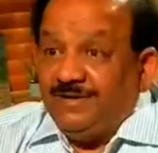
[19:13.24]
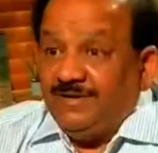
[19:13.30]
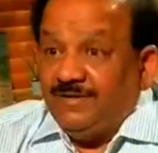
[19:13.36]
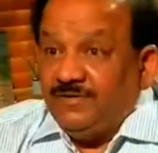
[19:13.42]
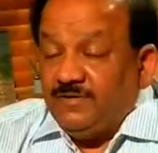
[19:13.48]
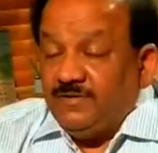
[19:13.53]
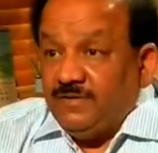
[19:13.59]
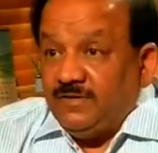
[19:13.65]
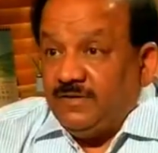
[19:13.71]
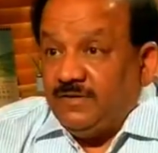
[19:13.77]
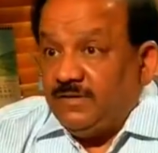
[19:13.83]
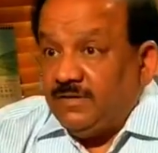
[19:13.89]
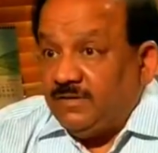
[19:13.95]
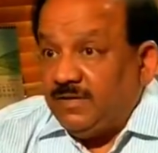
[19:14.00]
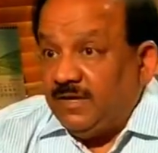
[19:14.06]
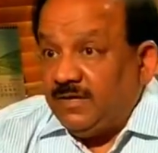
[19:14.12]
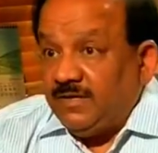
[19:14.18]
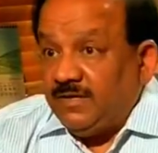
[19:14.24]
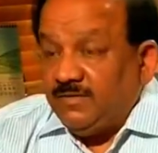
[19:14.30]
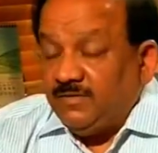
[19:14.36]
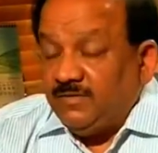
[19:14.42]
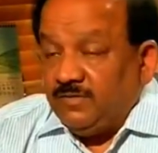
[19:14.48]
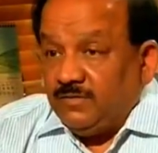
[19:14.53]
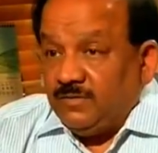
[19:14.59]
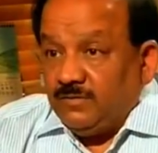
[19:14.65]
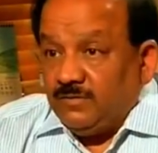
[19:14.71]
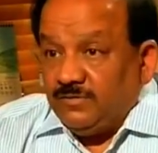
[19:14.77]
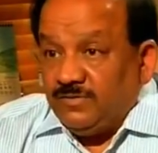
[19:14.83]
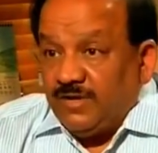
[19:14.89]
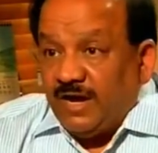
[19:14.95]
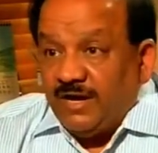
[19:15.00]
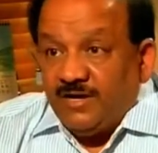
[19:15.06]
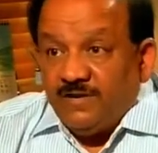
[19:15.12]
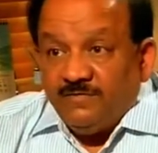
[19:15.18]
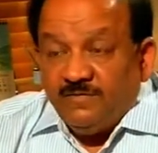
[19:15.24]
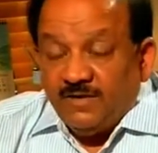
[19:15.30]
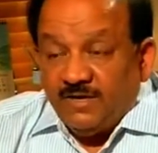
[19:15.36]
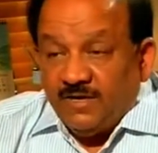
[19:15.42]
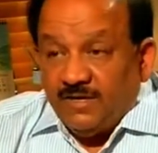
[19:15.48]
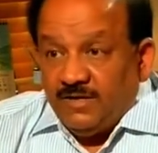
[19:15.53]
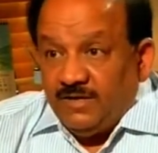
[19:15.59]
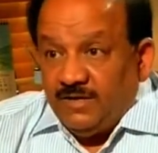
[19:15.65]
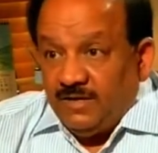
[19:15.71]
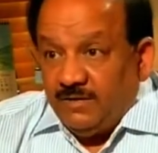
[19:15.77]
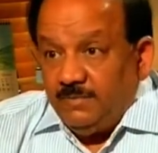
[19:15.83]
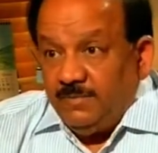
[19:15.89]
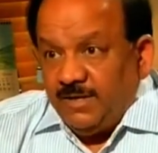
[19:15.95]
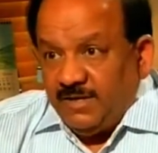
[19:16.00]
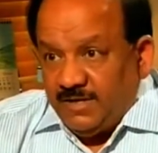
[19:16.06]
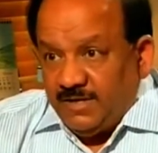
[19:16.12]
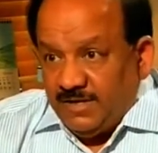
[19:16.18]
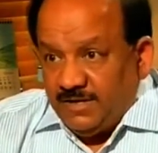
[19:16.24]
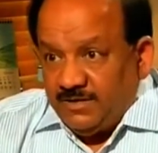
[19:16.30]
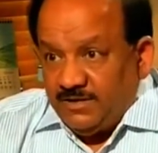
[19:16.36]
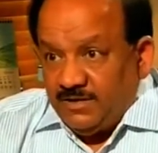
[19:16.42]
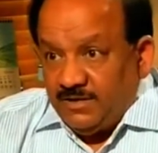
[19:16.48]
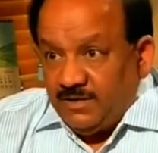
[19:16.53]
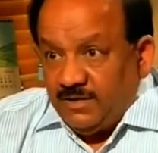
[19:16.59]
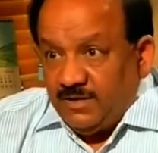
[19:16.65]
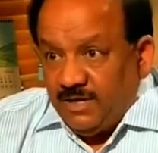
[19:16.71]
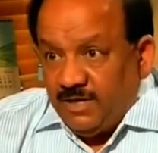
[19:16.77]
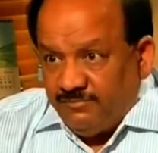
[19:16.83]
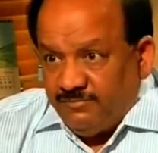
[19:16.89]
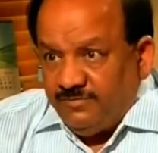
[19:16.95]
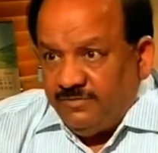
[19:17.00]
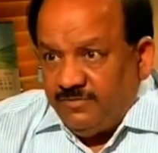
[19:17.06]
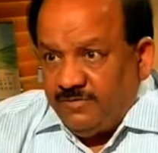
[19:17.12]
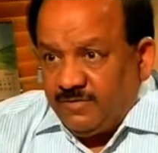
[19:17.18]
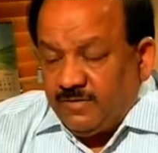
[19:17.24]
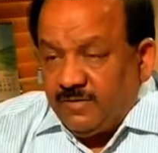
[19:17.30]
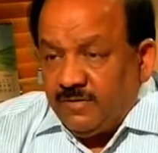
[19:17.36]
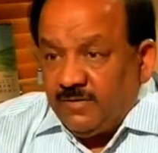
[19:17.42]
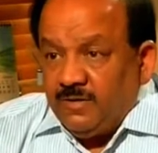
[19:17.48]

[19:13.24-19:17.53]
that is, uh, that is scientifically a big danger if